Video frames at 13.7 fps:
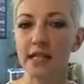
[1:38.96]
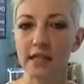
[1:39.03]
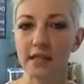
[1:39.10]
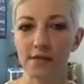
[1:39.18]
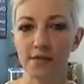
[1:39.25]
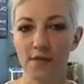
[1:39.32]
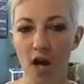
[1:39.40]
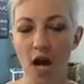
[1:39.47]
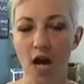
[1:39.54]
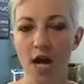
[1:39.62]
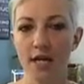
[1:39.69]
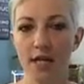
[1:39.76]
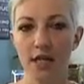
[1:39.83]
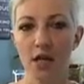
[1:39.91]
to
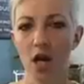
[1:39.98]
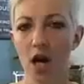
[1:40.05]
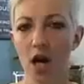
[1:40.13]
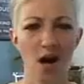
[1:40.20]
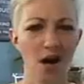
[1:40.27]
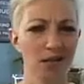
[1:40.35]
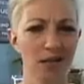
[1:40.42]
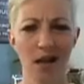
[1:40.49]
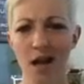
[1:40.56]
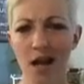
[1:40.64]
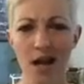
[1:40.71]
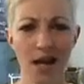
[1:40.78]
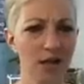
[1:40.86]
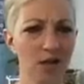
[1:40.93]
find
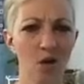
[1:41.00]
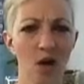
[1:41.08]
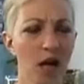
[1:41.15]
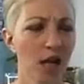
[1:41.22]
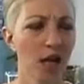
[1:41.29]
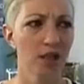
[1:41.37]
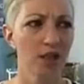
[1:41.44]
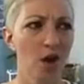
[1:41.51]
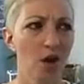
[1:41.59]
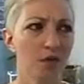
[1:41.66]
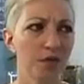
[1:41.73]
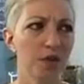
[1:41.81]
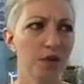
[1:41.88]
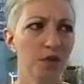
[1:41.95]
online, or
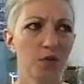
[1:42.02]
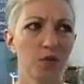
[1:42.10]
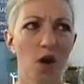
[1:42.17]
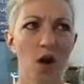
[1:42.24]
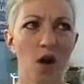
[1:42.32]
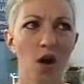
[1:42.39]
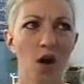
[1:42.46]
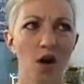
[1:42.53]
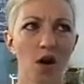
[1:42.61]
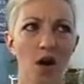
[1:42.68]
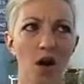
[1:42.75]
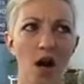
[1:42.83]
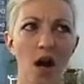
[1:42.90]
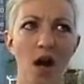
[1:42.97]
if you
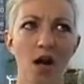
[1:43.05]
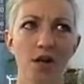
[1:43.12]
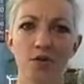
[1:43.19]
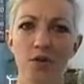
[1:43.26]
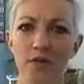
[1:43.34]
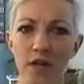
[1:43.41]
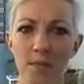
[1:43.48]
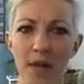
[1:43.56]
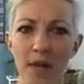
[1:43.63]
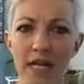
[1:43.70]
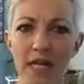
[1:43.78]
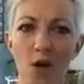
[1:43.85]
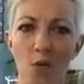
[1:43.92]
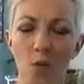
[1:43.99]
are trivia
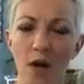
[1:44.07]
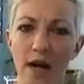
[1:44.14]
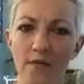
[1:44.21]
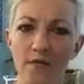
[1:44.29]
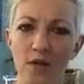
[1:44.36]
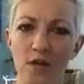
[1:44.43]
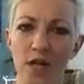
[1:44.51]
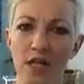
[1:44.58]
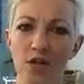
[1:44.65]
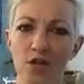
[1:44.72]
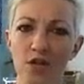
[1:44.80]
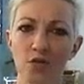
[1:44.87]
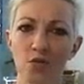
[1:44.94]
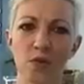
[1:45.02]
mania or whatever and
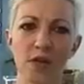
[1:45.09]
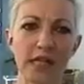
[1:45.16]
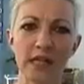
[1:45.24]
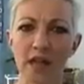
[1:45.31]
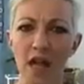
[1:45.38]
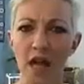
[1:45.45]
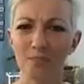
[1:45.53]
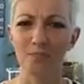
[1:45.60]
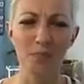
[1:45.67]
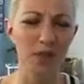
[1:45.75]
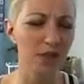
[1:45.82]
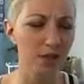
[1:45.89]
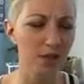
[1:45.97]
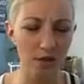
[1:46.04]
you read a lot of
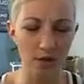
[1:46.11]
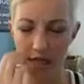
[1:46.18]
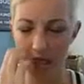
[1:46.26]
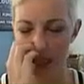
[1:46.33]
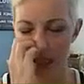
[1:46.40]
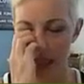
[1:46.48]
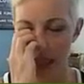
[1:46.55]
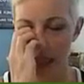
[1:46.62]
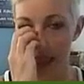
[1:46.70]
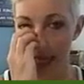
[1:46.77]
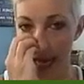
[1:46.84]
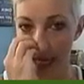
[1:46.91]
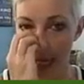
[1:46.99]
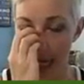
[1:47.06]
books or anything like that,